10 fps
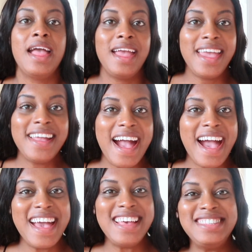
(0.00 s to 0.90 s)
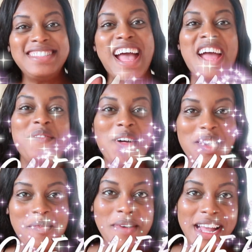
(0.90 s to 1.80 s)
Hey guys, and
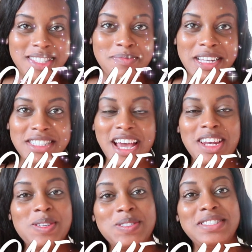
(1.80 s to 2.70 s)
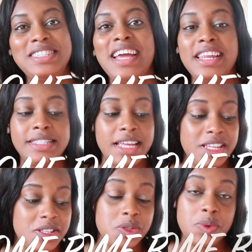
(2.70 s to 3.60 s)
welcome back to my channel. So today I
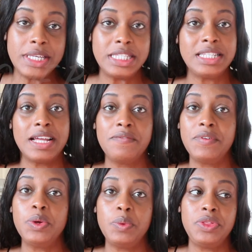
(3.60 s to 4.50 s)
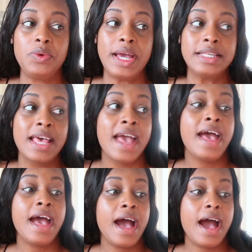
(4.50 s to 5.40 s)
decided to do a sit down video with you guys.
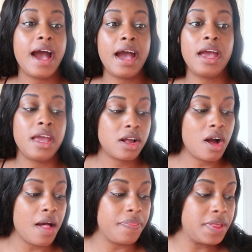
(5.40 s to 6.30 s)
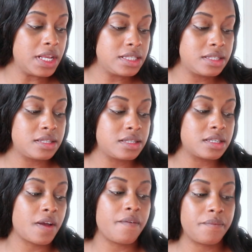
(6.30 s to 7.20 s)
I got this
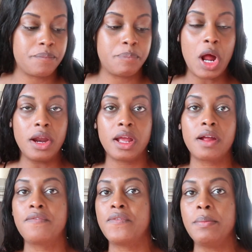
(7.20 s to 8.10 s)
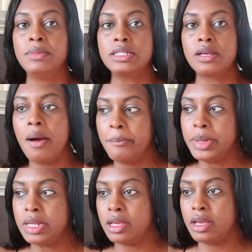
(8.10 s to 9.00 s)
product from this
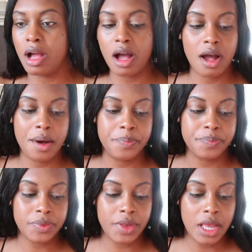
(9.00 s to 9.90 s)
company and